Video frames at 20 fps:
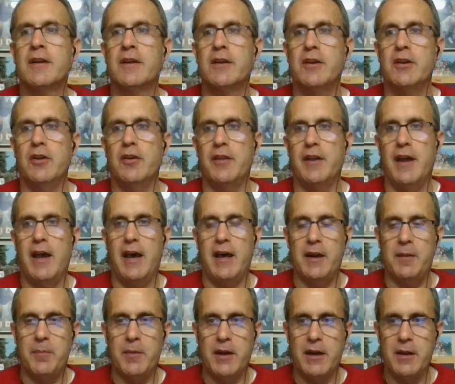You know, they had
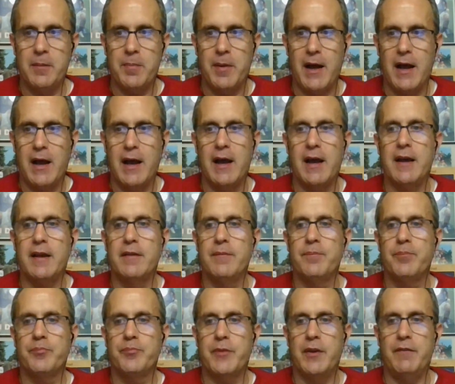a mini bye.
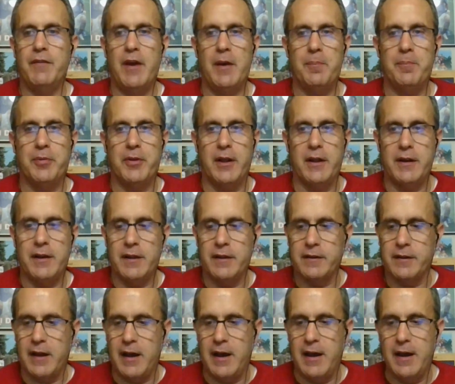They've had plenty of
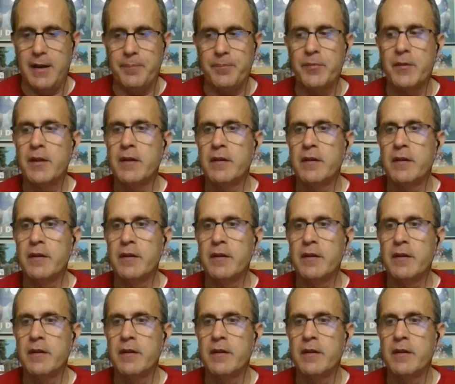time